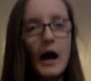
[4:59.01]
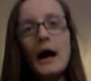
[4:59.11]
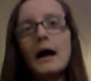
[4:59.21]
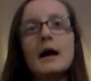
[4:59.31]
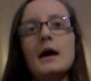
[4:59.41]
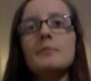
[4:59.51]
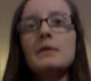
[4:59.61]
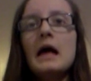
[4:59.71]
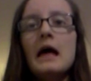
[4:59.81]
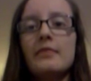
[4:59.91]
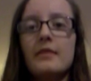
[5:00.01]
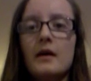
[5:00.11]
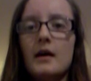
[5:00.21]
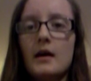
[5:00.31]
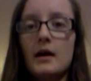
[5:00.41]

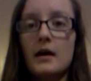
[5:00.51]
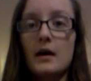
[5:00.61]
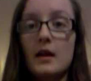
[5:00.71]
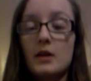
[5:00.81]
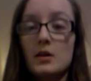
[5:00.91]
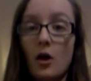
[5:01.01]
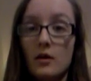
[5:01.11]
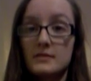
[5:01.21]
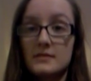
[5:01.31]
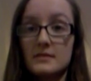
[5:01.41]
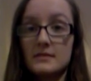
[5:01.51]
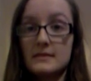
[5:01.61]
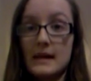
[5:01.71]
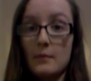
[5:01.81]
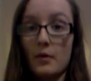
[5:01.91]
The last
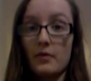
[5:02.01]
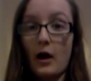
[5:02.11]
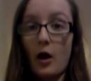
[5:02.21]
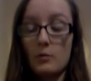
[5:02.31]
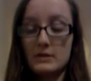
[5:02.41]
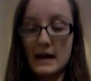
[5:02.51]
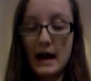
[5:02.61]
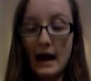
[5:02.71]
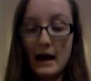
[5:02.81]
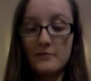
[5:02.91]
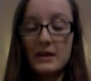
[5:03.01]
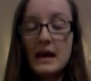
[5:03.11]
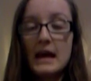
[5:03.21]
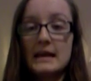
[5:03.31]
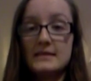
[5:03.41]
tip that I would have
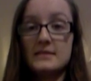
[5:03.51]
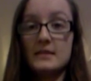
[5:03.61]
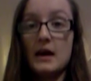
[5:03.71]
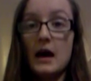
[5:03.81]
is,